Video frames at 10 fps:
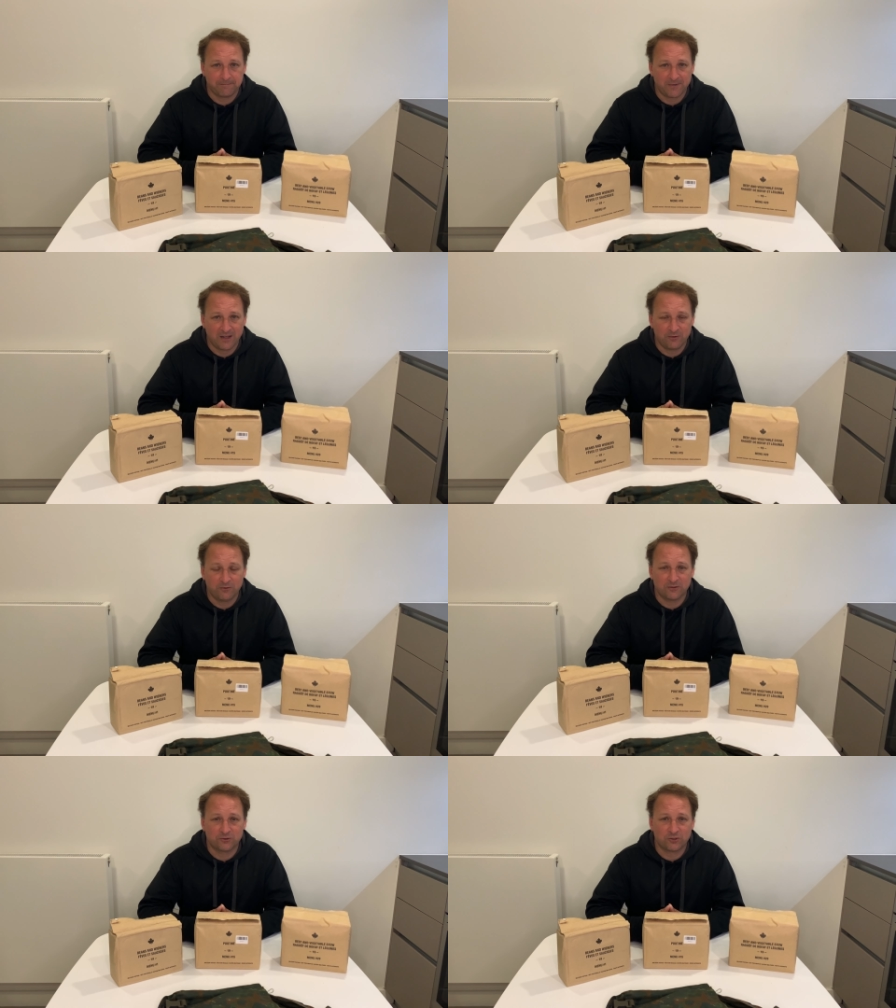I
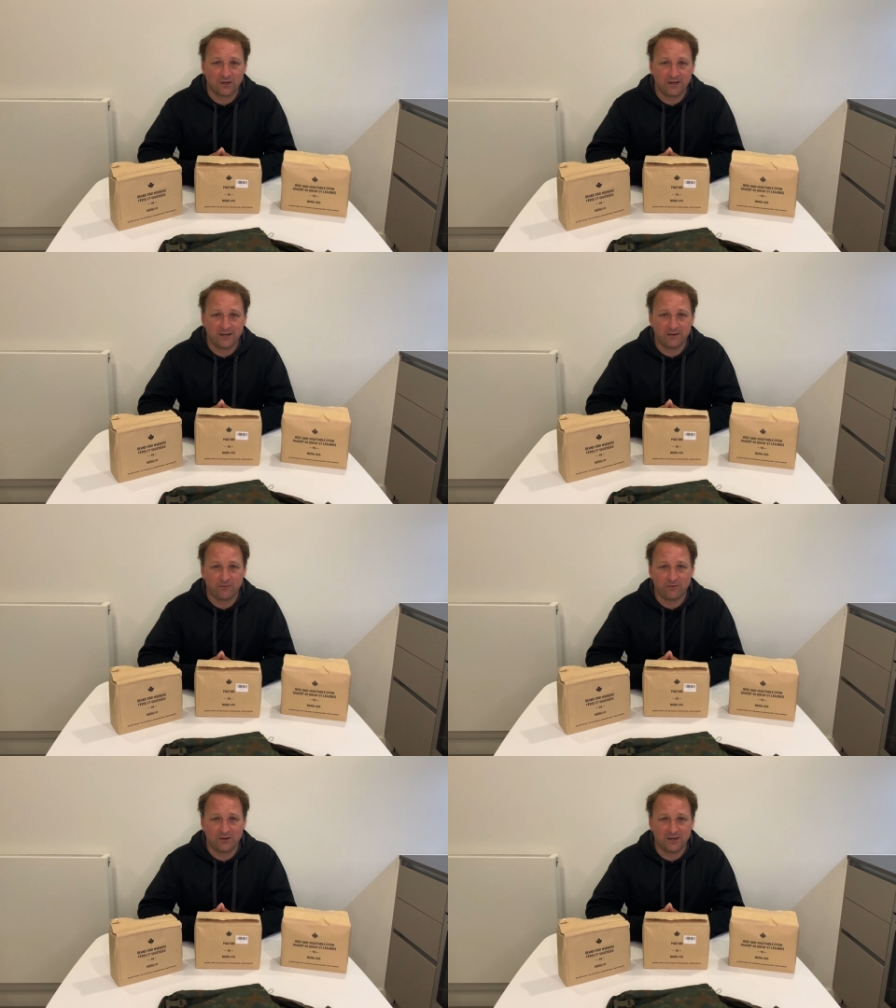will try
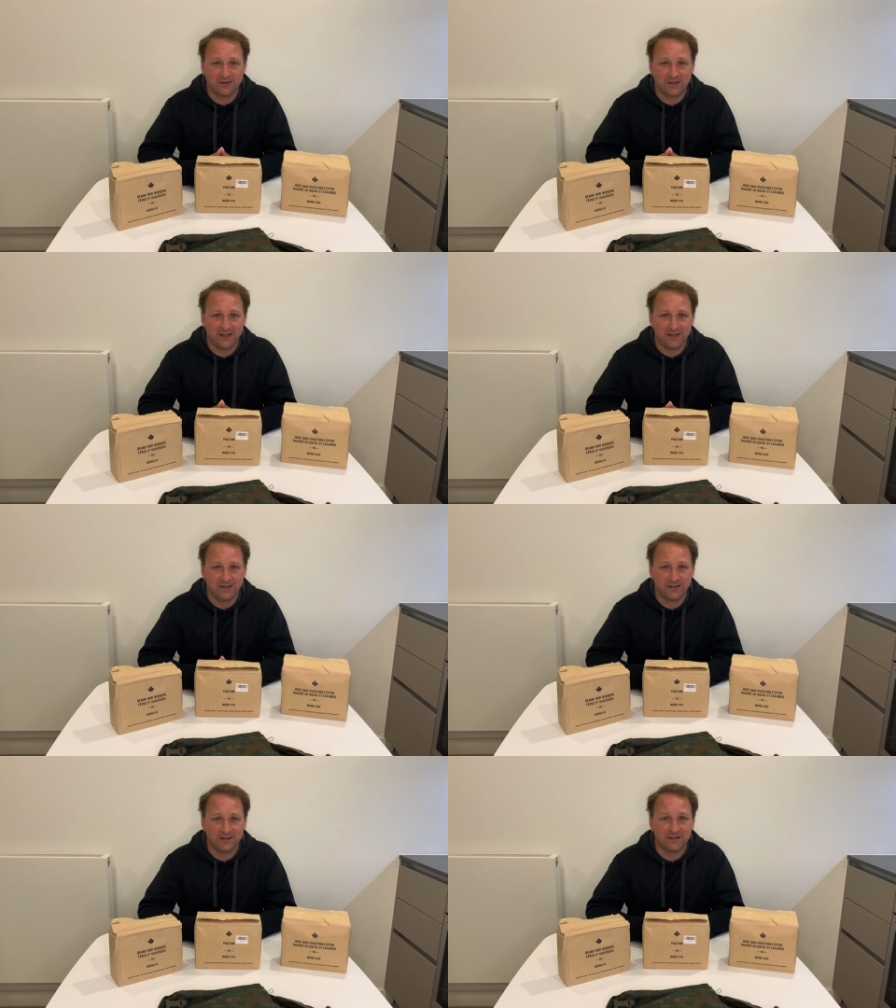and run
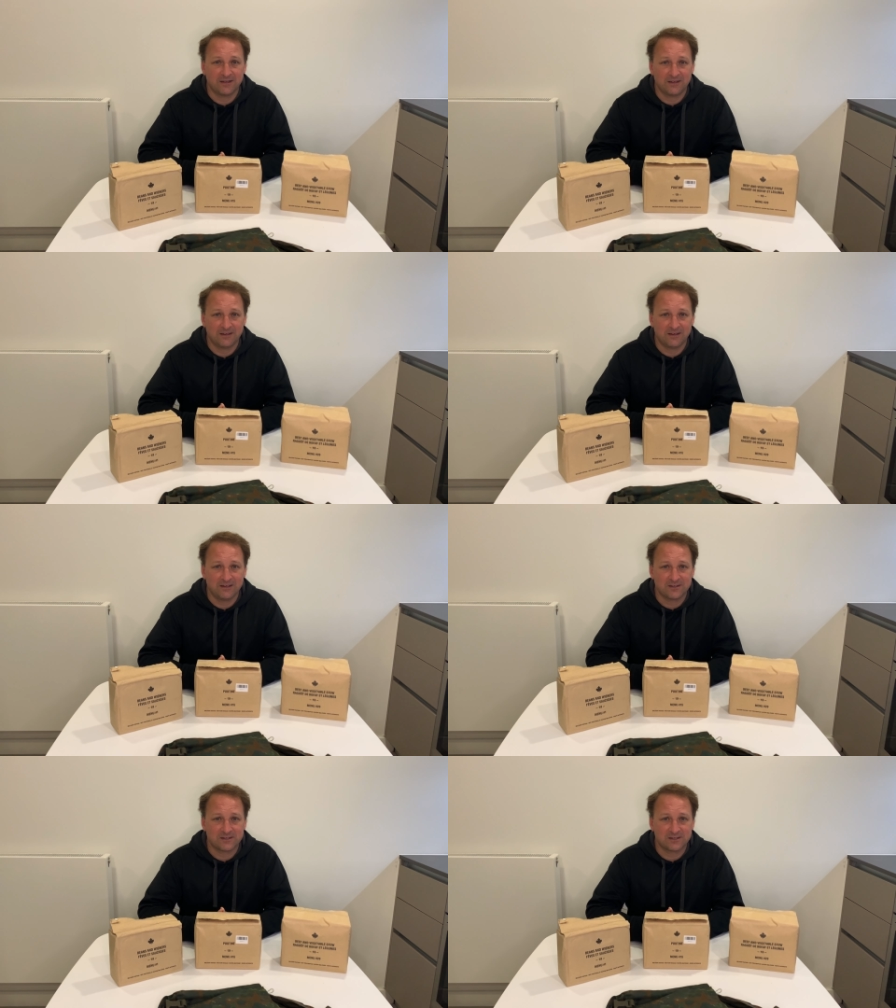a
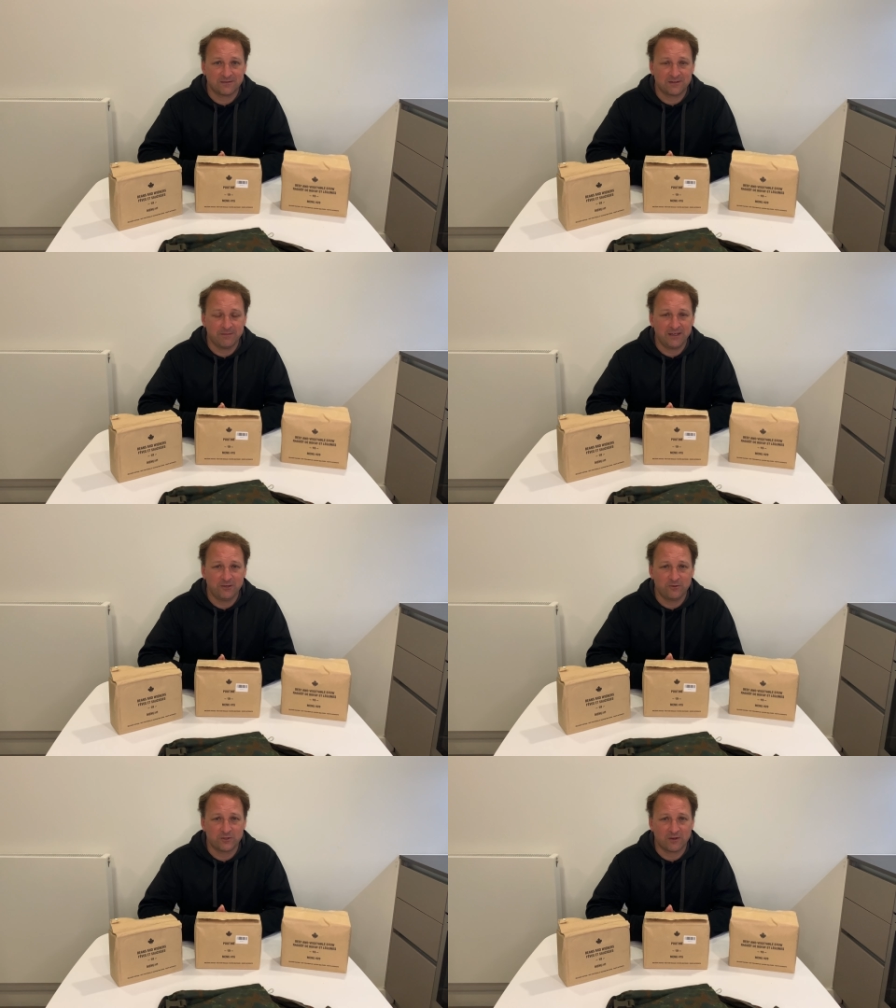list of the
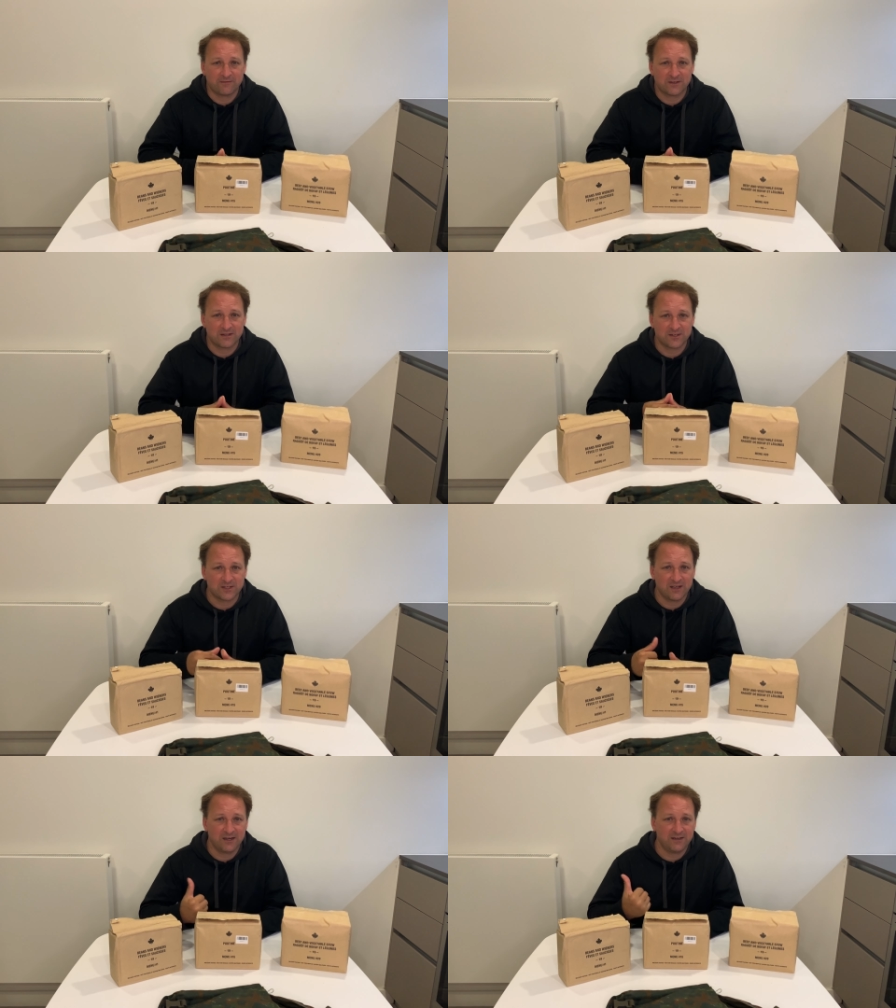menus off to the
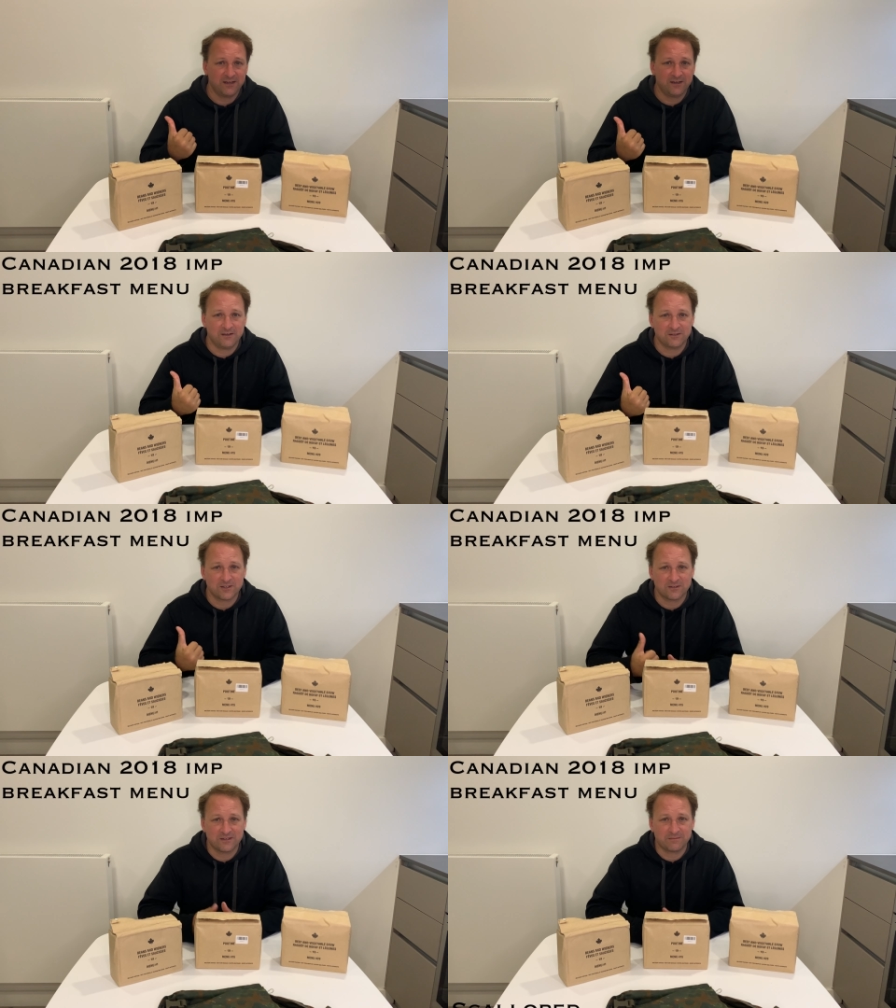side here
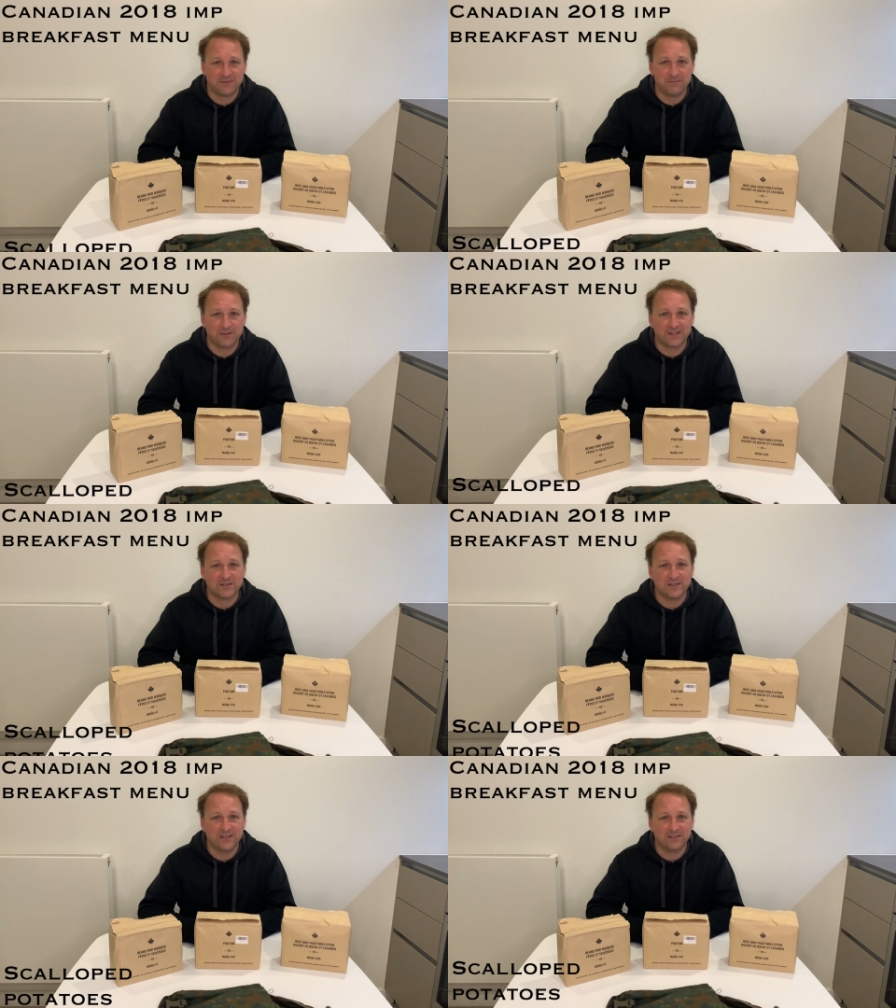so that people can
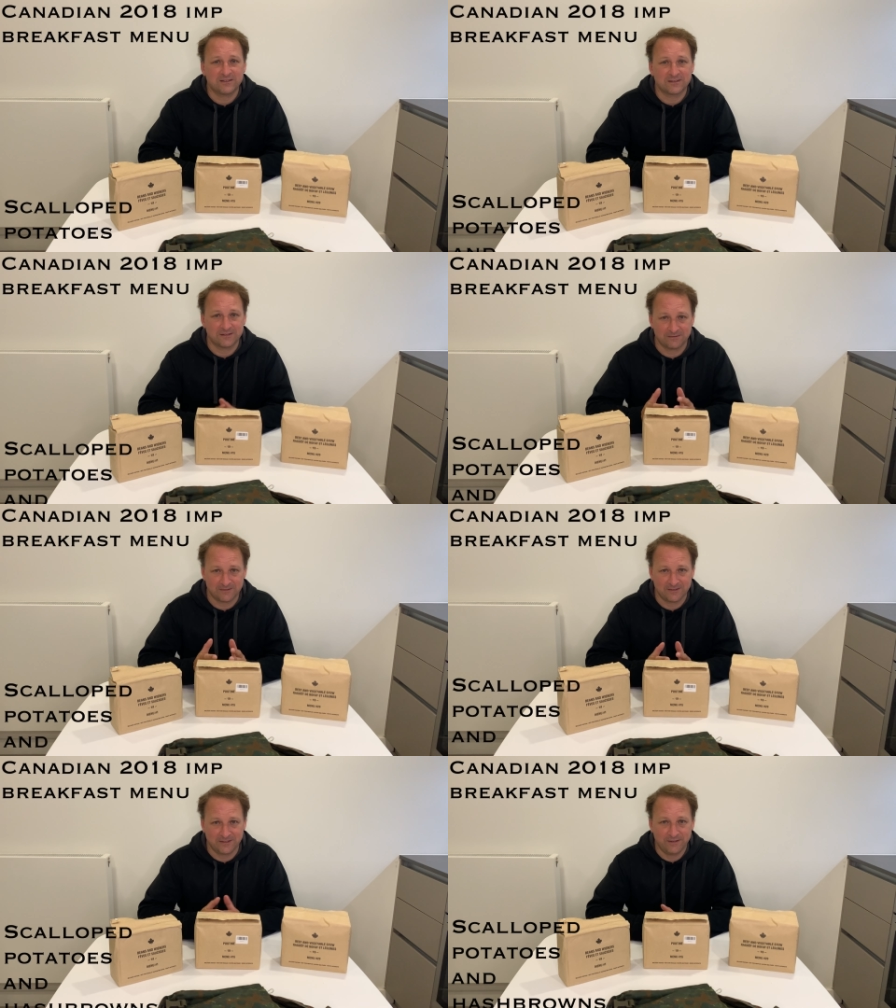see it,
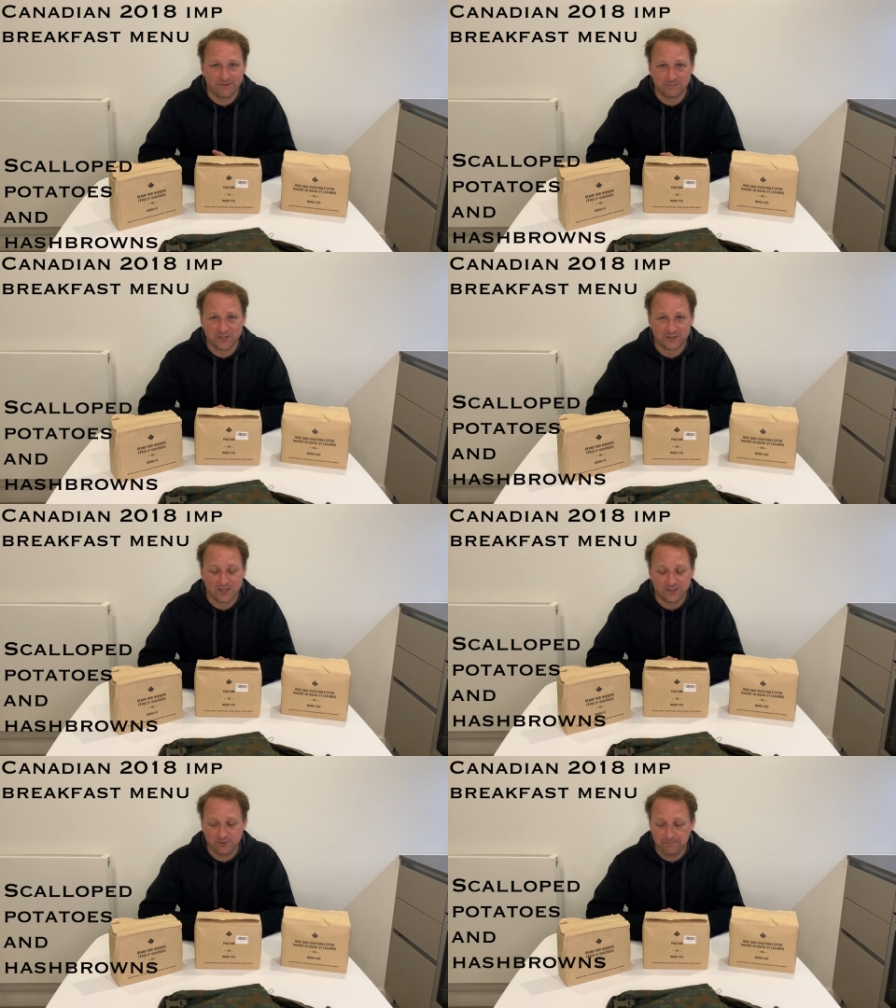if I'm
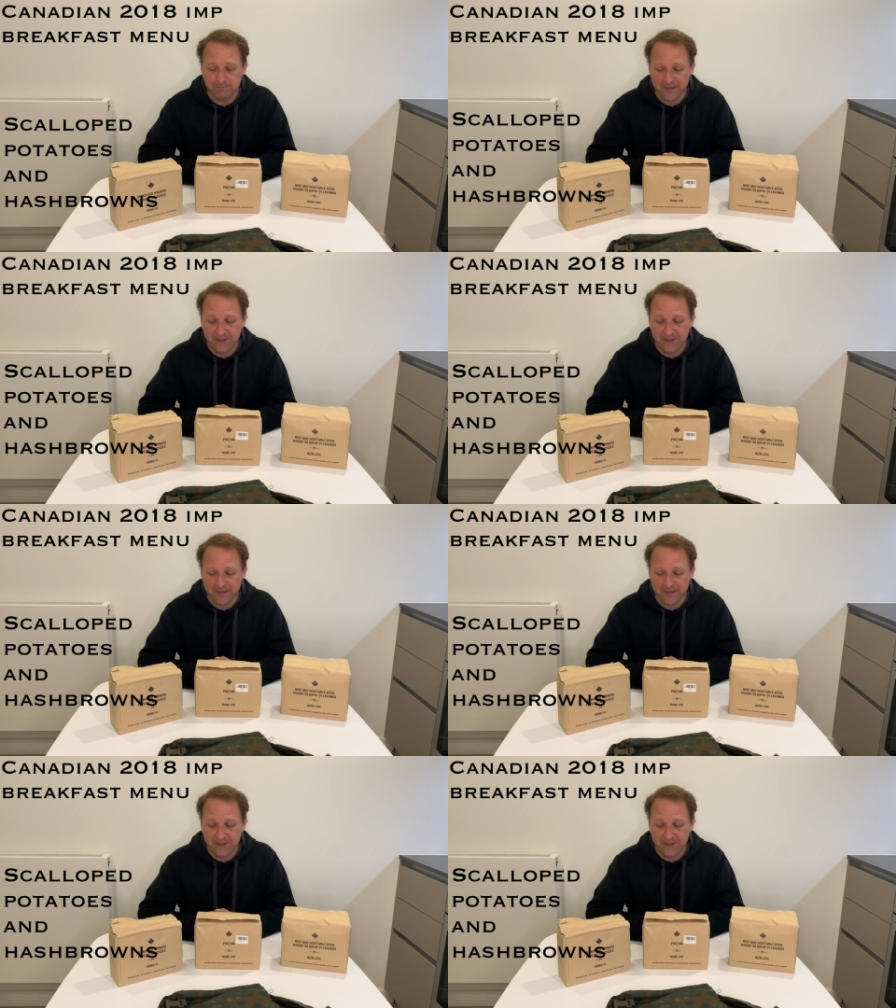successful.